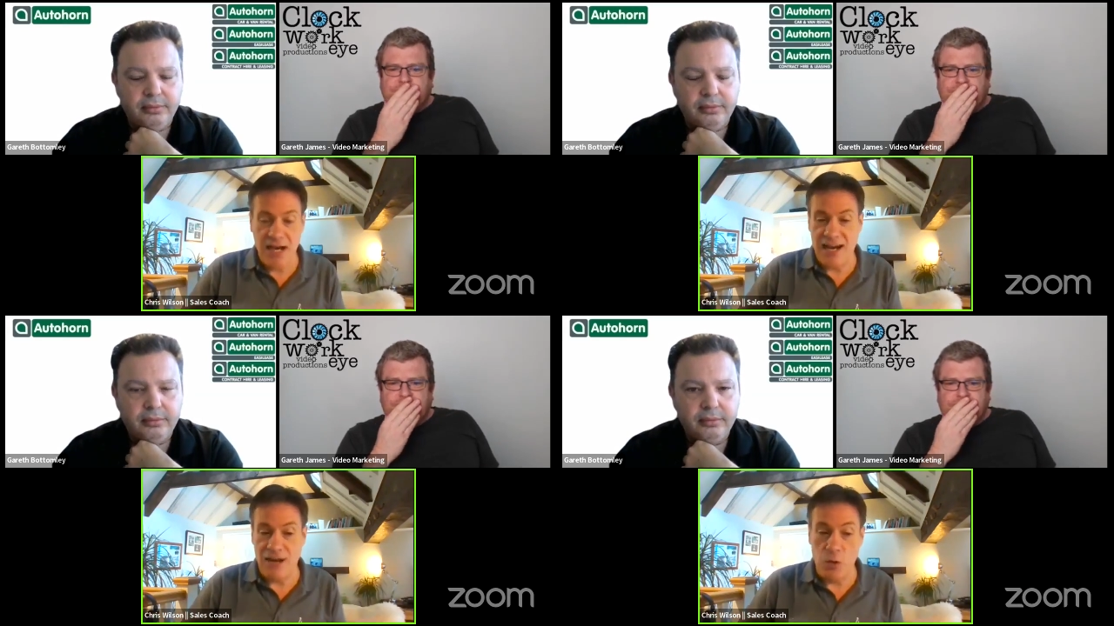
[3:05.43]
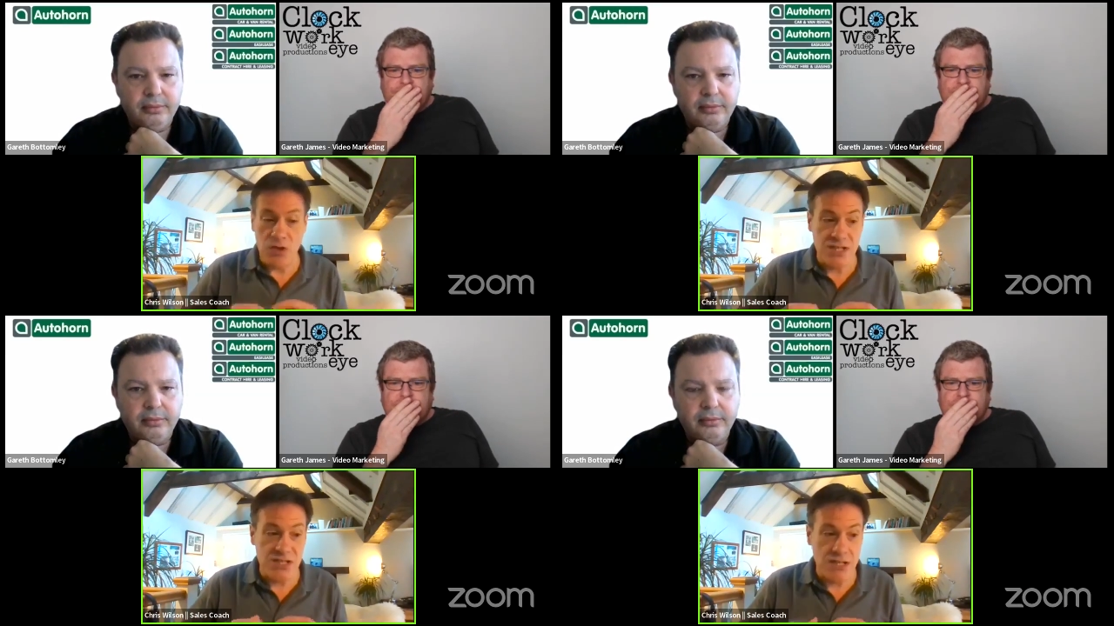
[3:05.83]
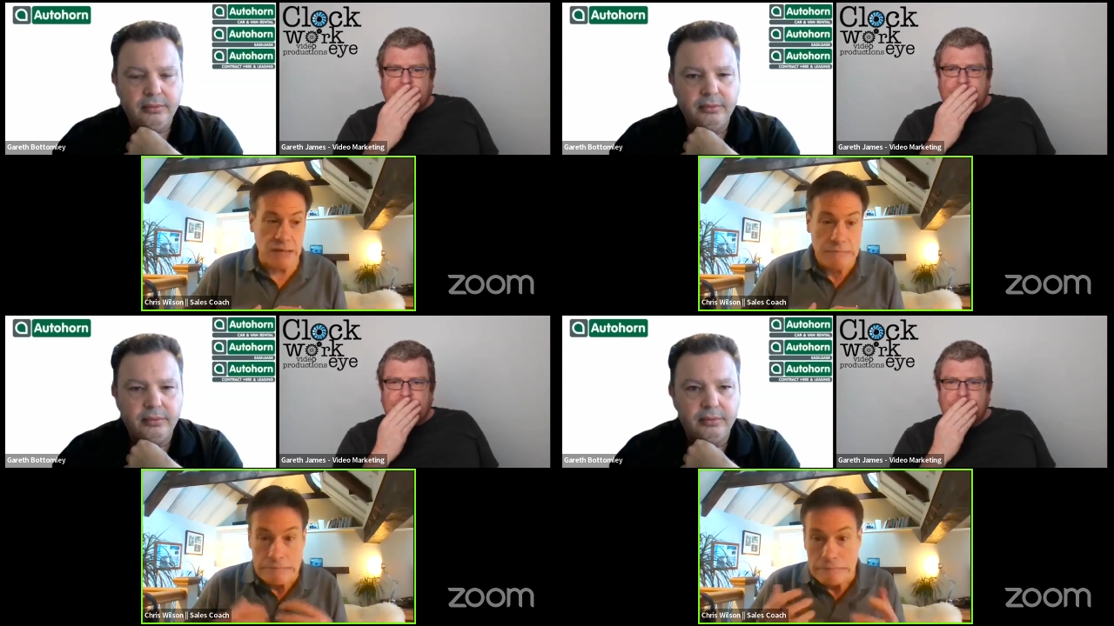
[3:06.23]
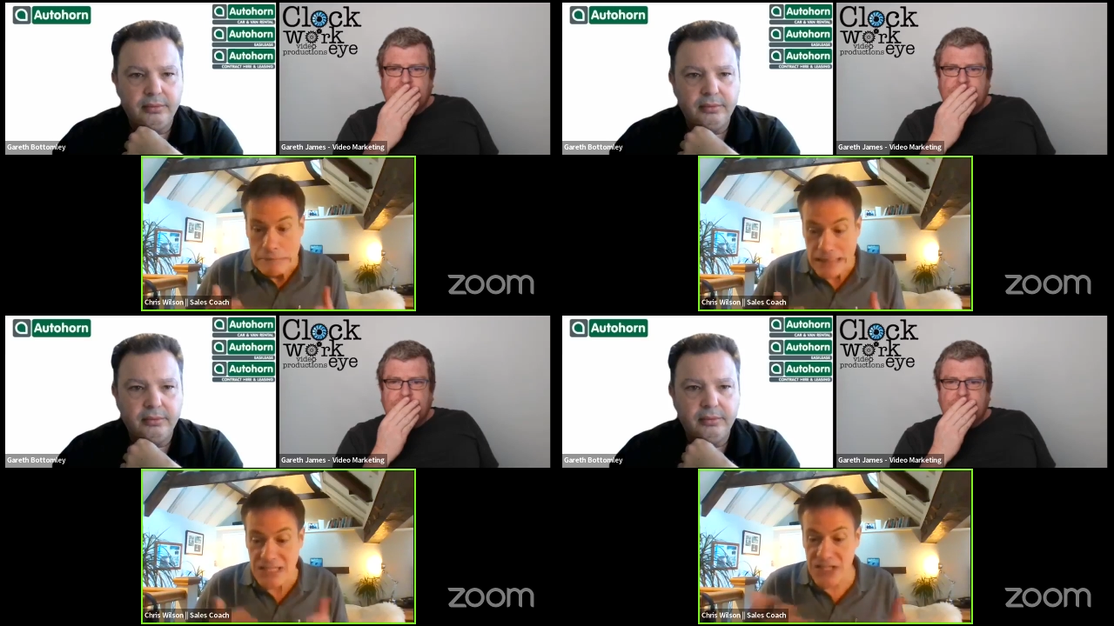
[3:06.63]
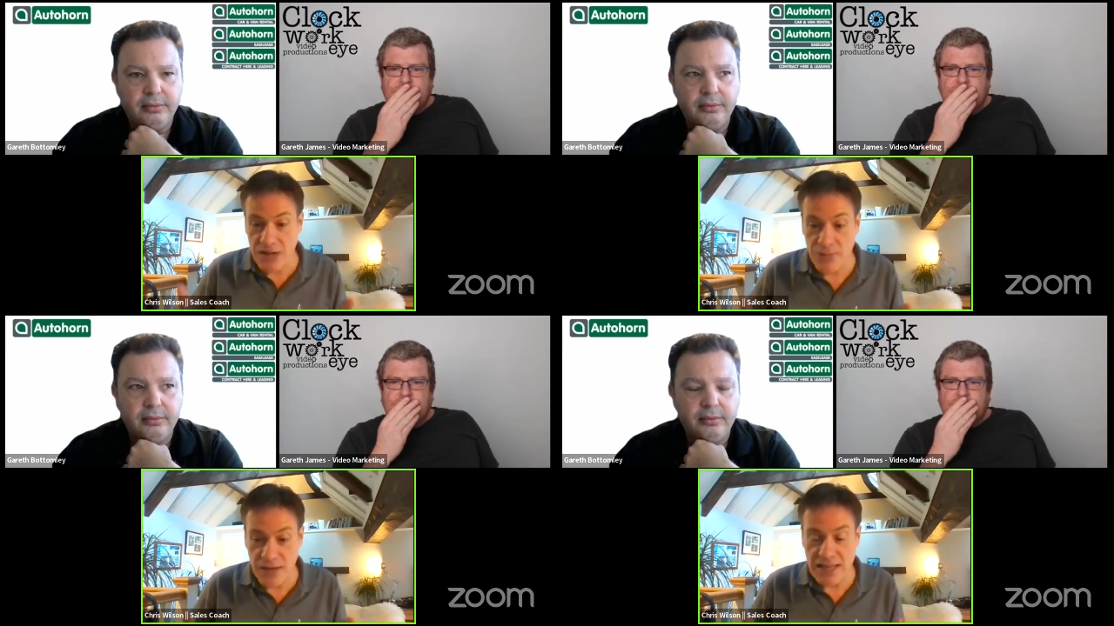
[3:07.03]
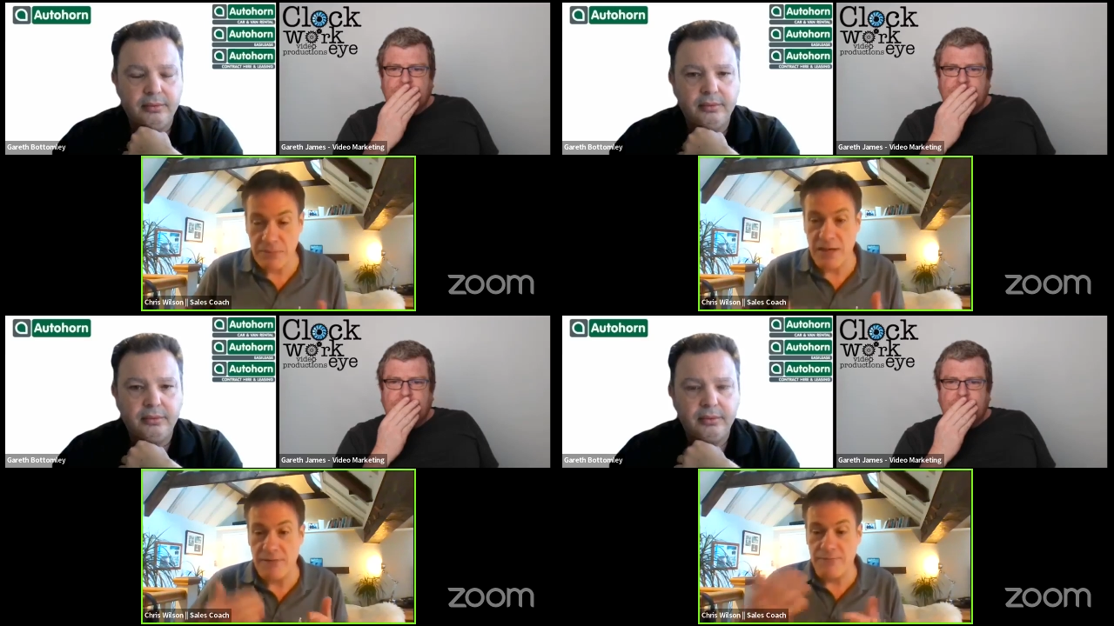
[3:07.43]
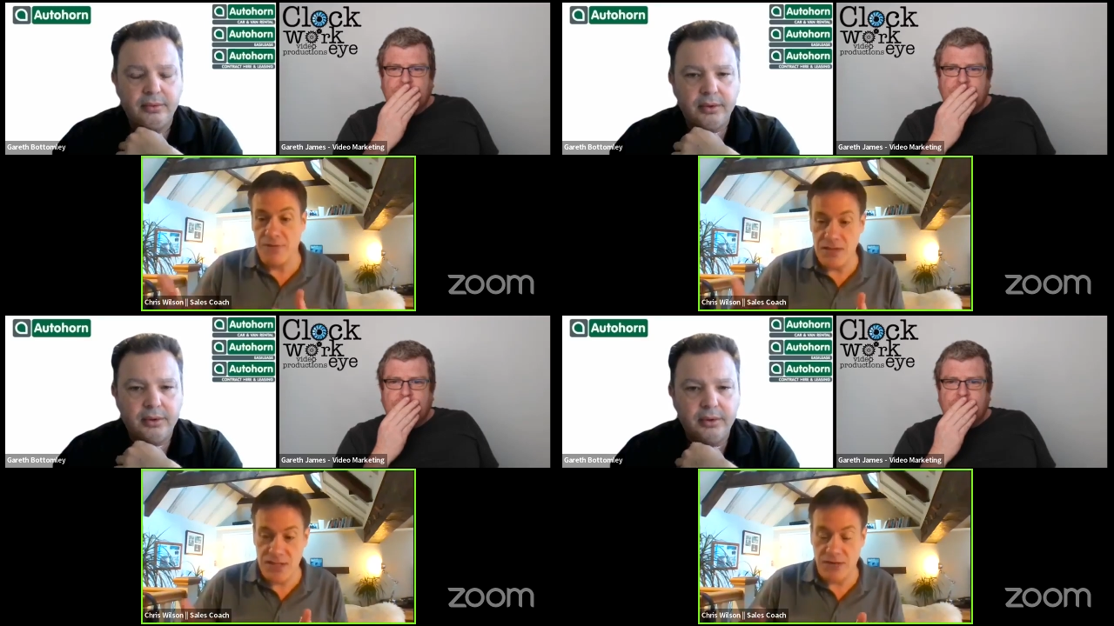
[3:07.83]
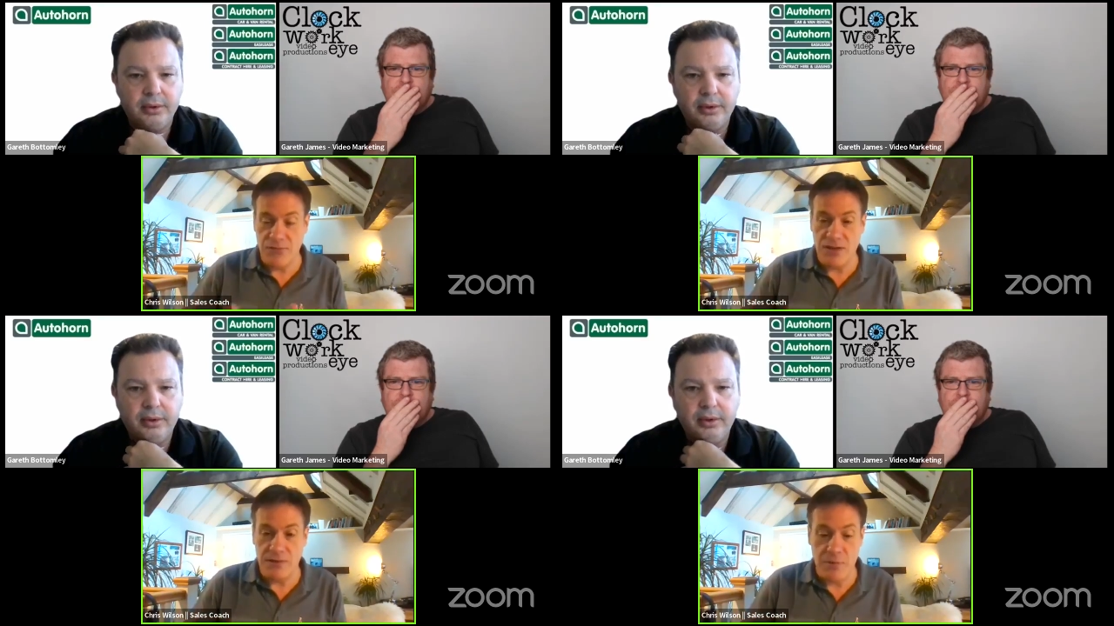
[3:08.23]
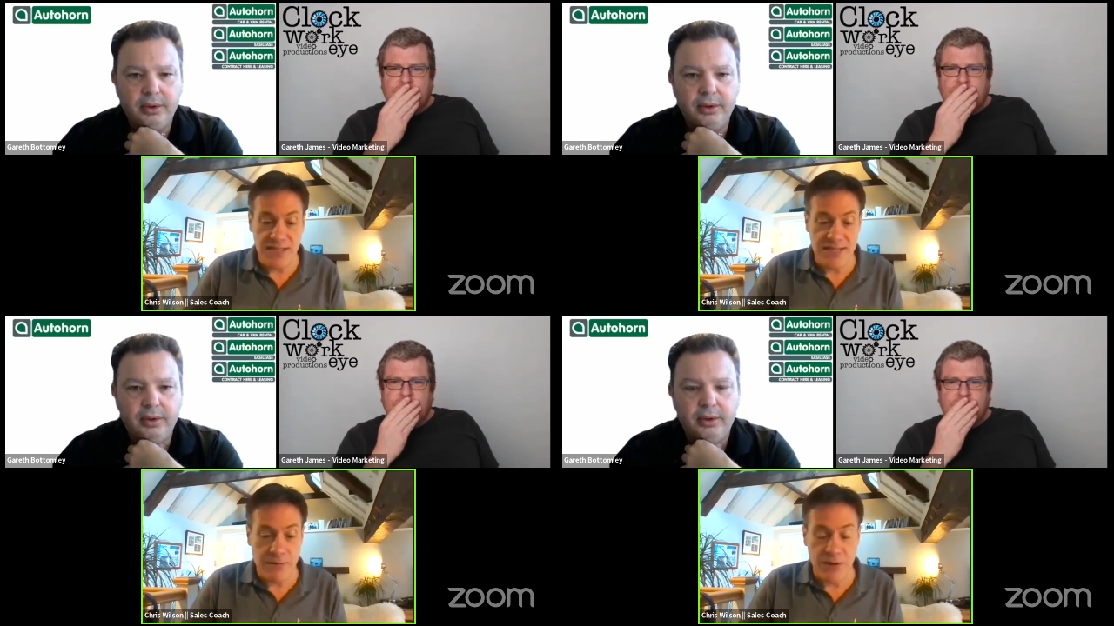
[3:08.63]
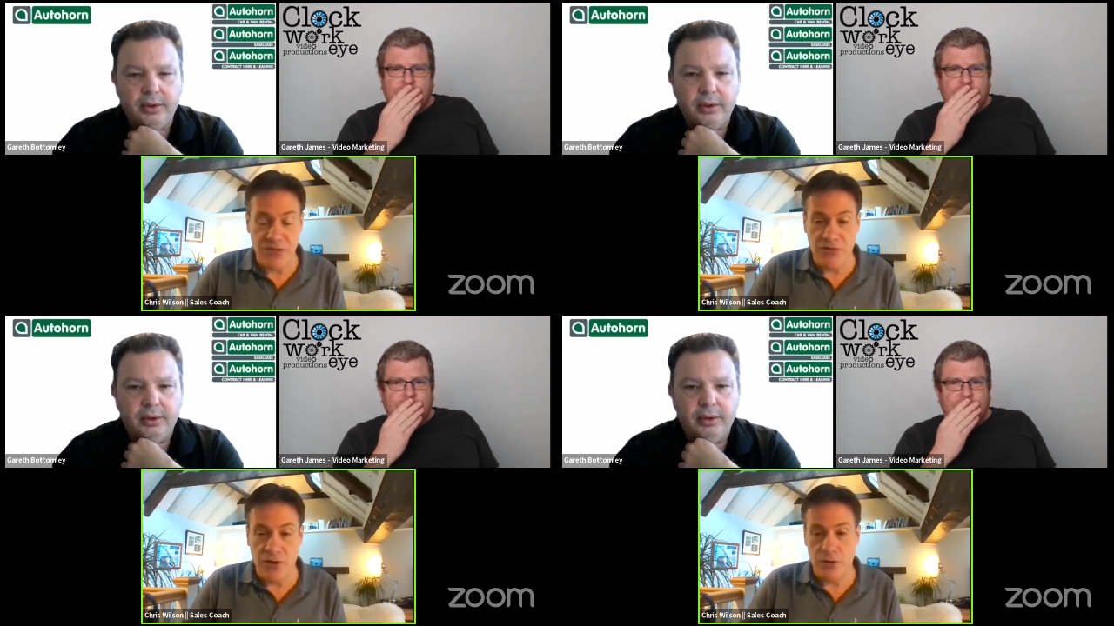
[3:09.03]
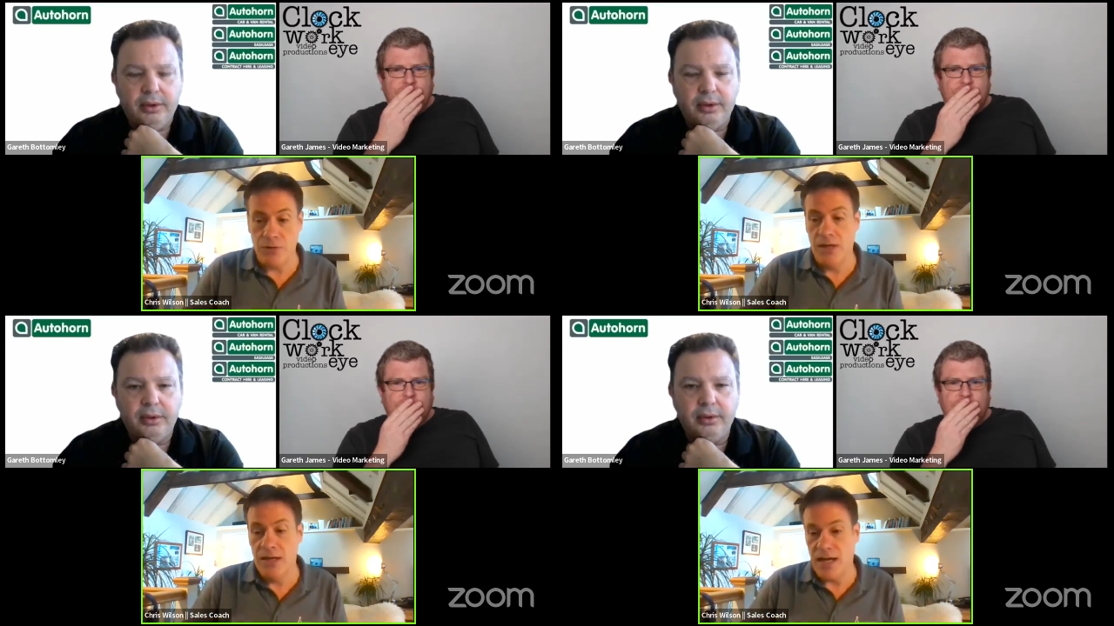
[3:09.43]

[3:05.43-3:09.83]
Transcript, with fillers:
Speaker 1: And I wanted to kind of suffer a little bit for the suffering that my dad went through.